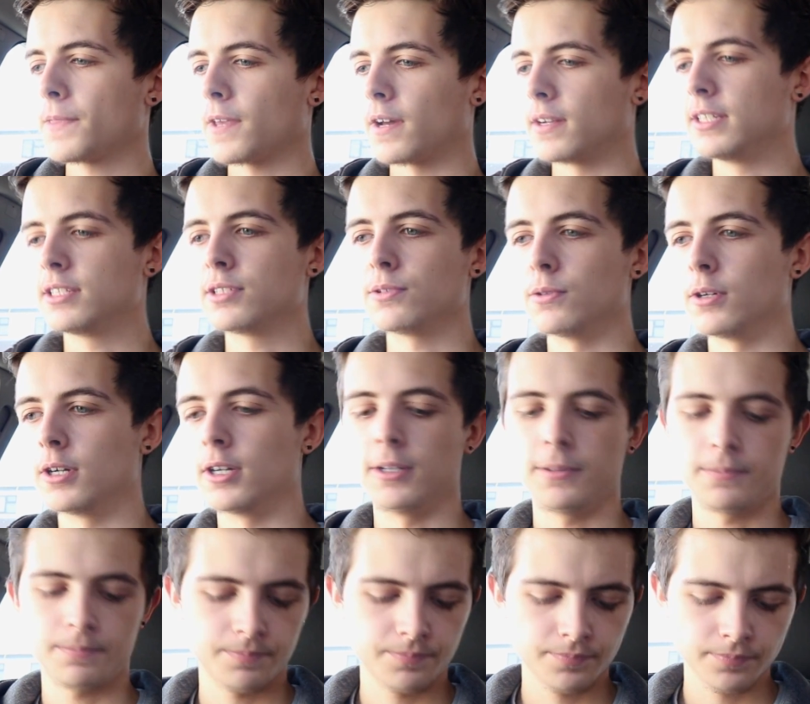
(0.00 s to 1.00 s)
I need to,
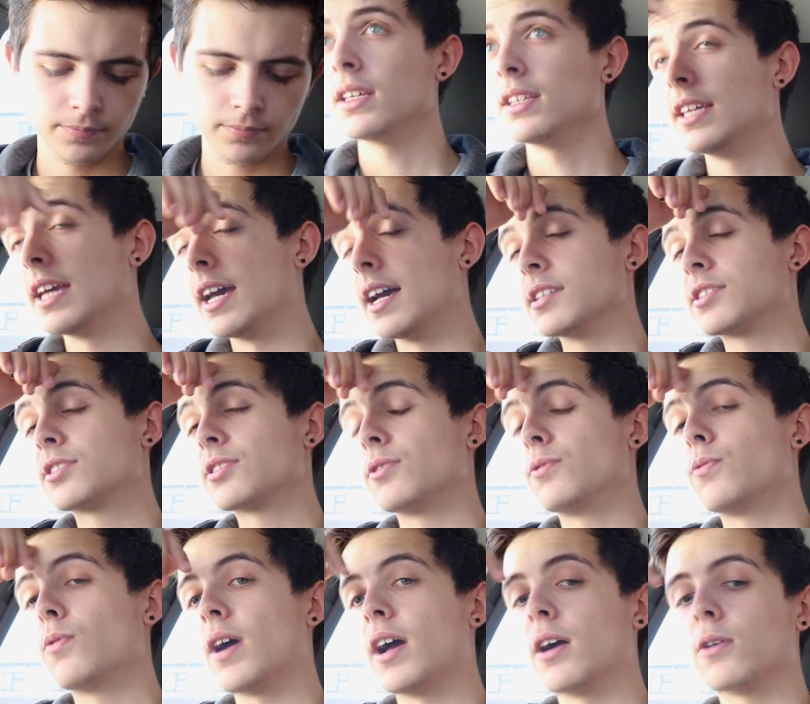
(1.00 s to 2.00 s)
yeah, so
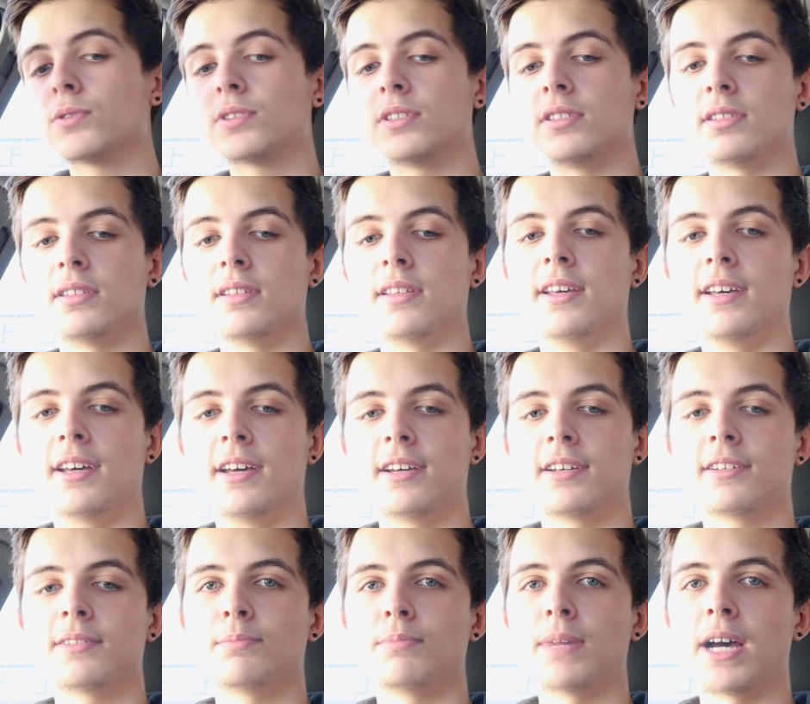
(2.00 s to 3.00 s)
what else is there?
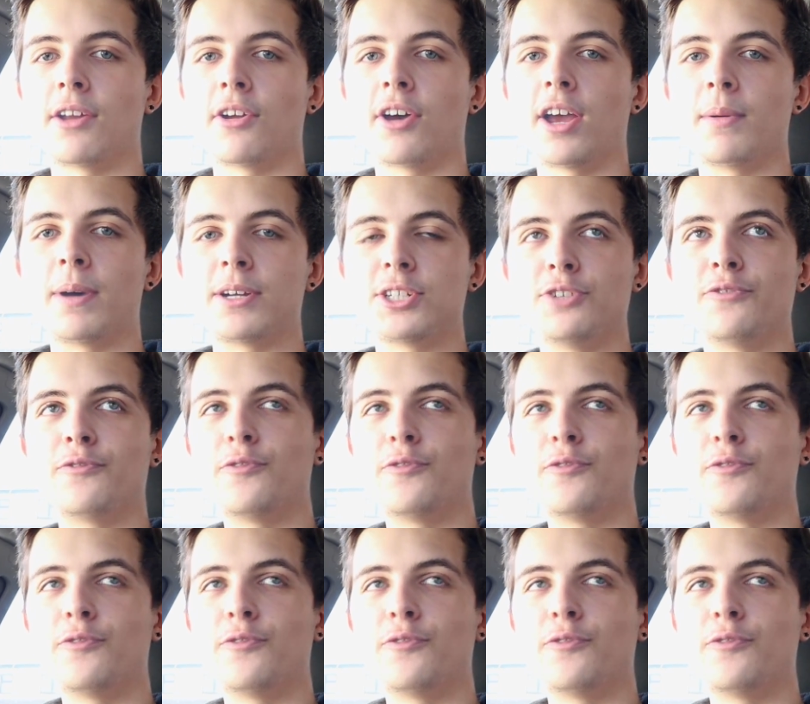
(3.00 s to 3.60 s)
Man, I am actually